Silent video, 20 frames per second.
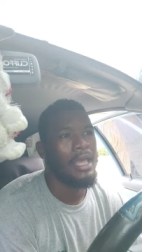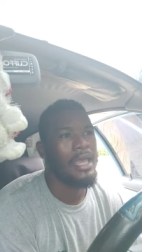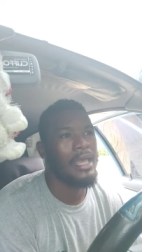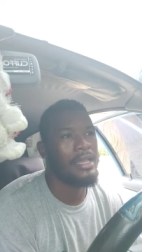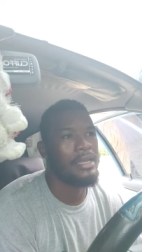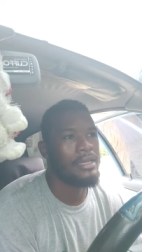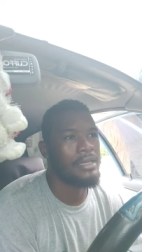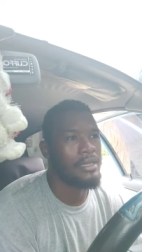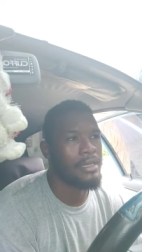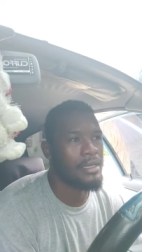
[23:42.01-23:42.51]

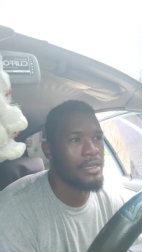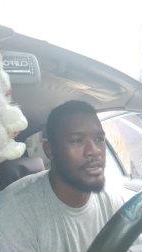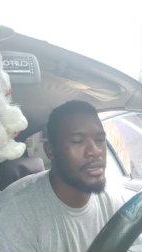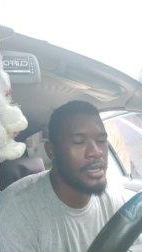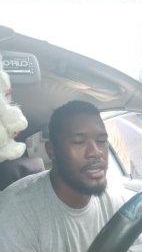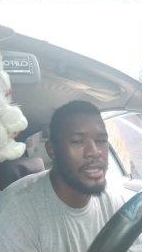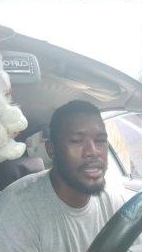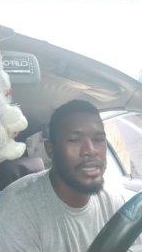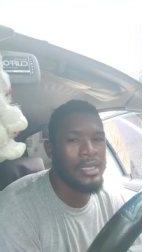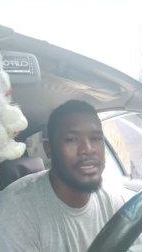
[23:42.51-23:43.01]
and
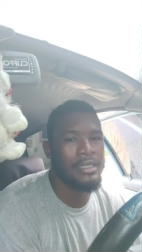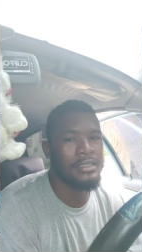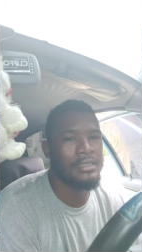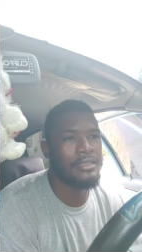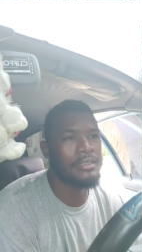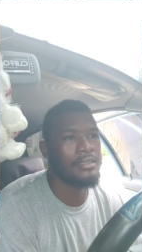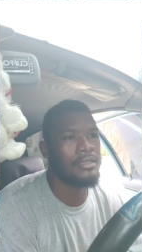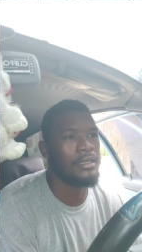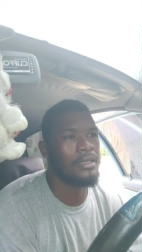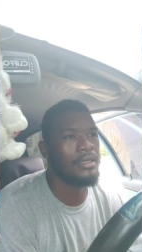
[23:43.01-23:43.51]

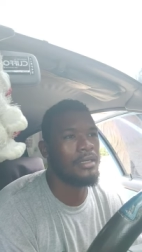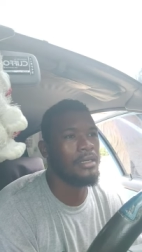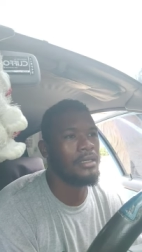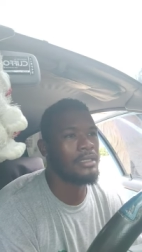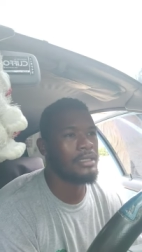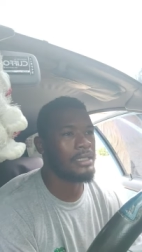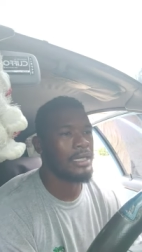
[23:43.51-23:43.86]
needs uh,